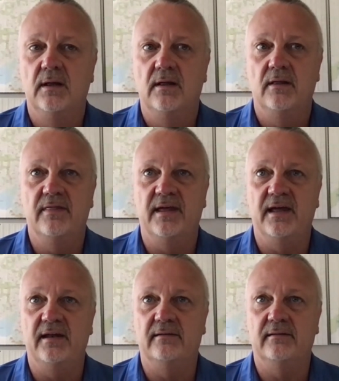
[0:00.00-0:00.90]

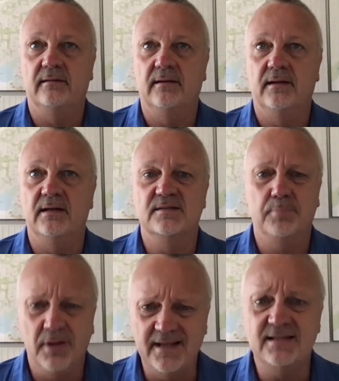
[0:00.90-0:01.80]
that is
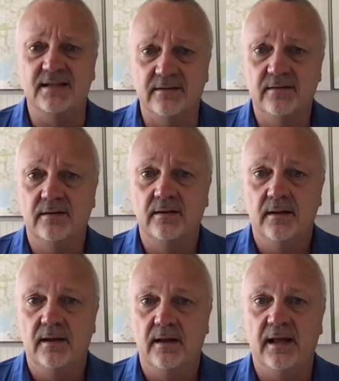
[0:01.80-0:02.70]
pleasant
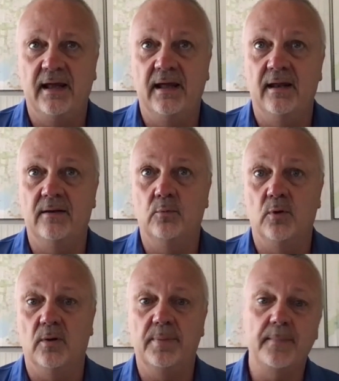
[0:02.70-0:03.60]
and
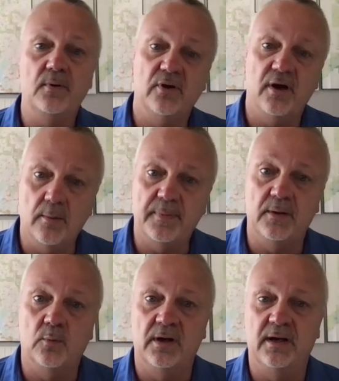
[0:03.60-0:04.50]
where people are
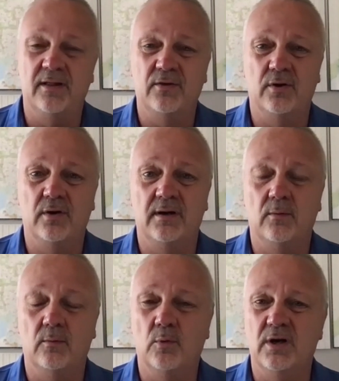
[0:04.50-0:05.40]
helping one another
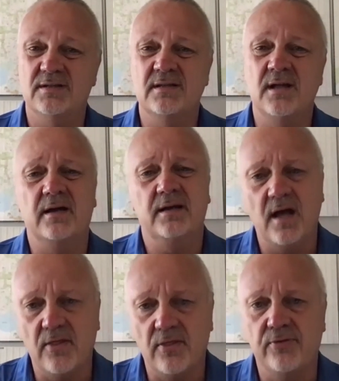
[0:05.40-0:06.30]
and where it's not
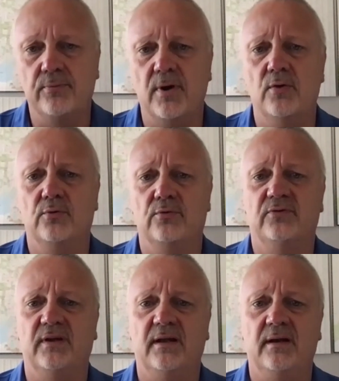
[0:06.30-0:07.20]

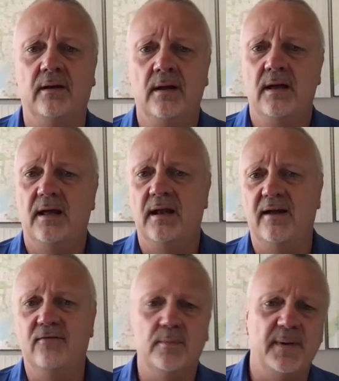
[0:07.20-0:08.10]
cutthroat and, and
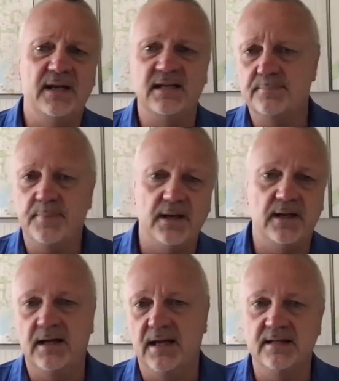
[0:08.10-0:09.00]
everybody's
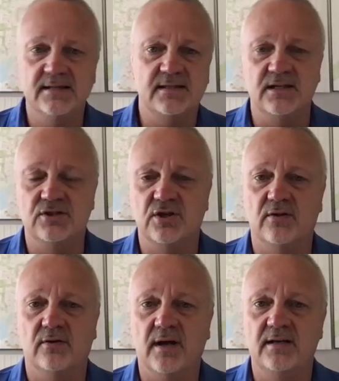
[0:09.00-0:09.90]
pitted against each
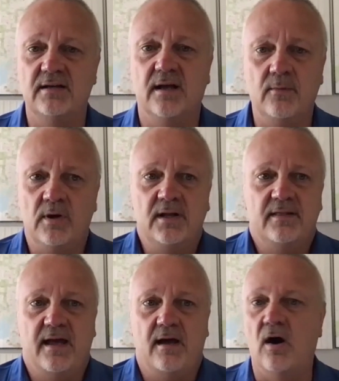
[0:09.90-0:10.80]
other. I, I
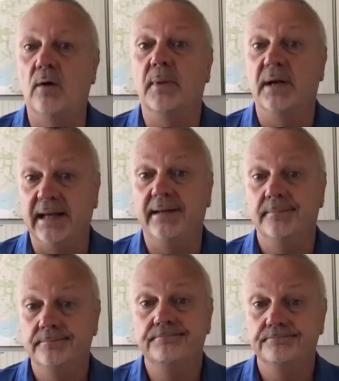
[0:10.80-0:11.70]
wanted that harmony.
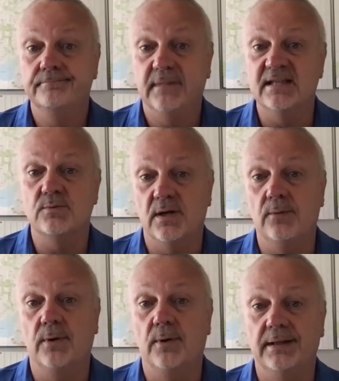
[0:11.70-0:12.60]
That's what
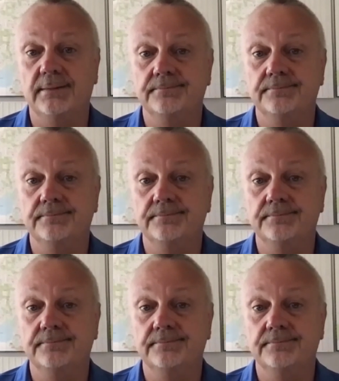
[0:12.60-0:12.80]
I wanted.